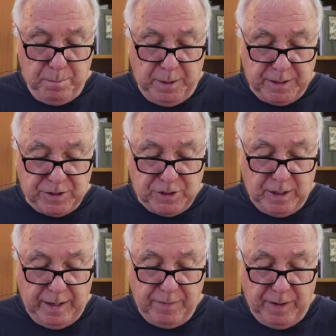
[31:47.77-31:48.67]
But
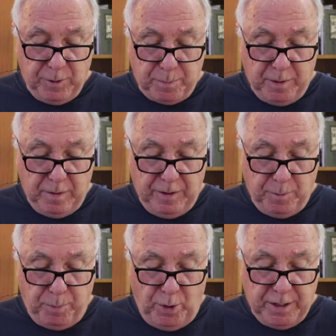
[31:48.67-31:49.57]
and
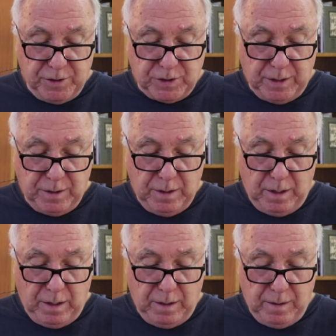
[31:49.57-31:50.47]
the point is
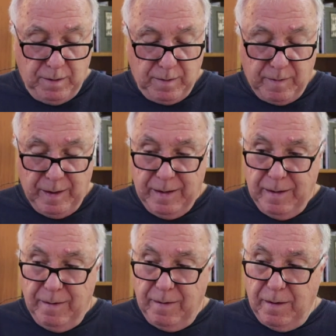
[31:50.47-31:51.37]
that
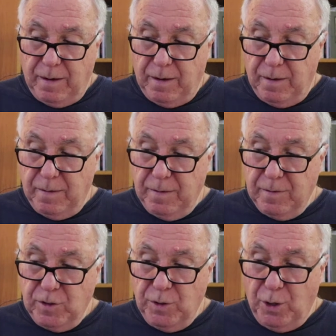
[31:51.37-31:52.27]

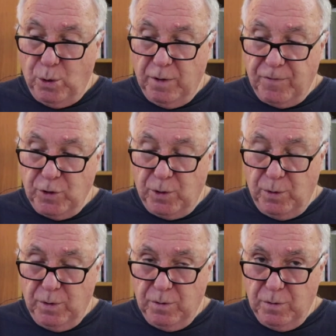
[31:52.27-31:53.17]
you know, if
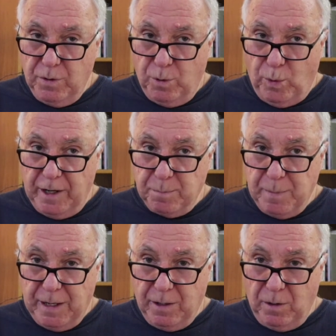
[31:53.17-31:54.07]
you're a white
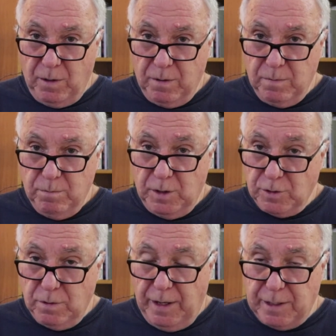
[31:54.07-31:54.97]
male, a
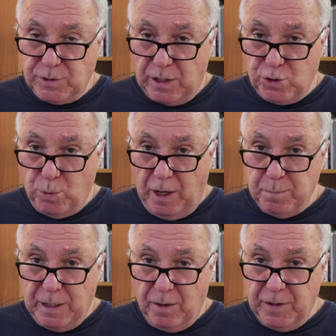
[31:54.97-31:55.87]
heterosexual
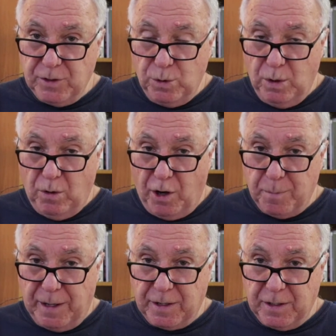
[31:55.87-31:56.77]
white male, then you
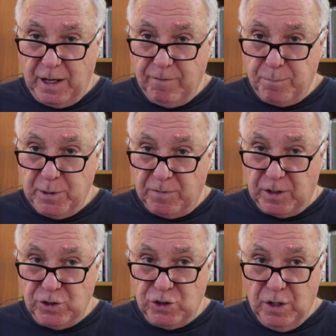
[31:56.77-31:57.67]
automatically have
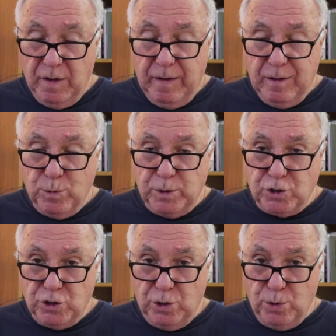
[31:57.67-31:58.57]
privilege,
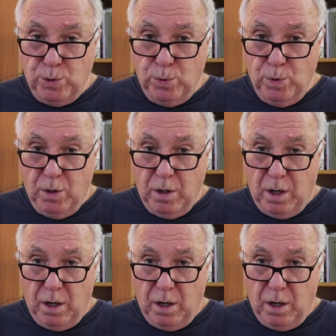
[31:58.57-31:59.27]
which you